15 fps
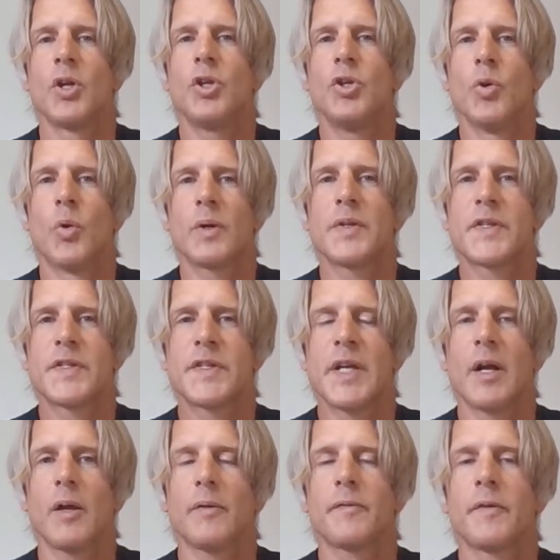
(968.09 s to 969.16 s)

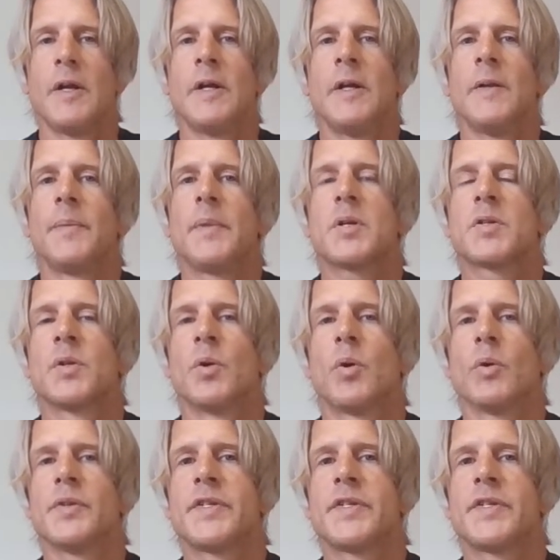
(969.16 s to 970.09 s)
yourself. There's an old